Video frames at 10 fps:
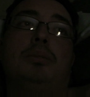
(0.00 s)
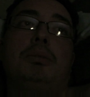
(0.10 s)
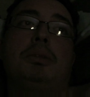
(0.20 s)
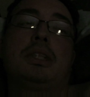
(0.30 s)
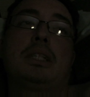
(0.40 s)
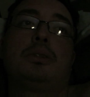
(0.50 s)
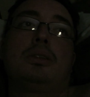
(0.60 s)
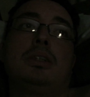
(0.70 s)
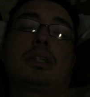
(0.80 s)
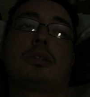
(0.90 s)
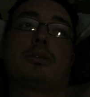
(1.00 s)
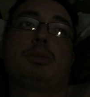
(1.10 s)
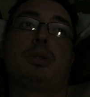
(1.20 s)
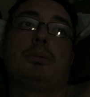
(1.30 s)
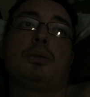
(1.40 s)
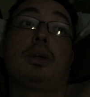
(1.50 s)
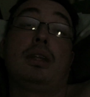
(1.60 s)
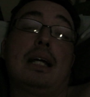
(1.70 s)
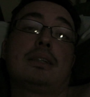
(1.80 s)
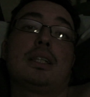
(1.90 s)
maybe schedule a doctor's appointment around
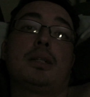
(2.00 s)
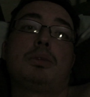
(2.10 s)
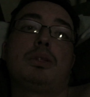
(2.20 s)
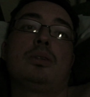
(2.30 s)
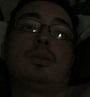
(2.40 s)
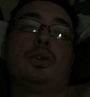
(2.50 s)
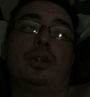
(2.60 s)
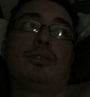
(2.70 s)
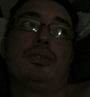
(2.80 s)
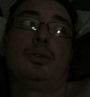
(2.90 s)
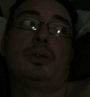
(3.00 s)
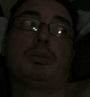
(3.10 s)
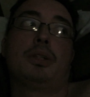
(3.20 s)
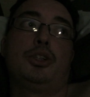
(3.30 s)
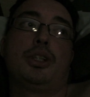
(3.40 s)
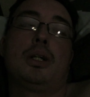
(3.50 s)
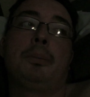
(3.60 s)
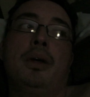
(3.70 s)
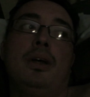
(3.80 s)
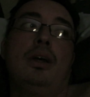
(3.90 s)
that time so it won't interfere with my job.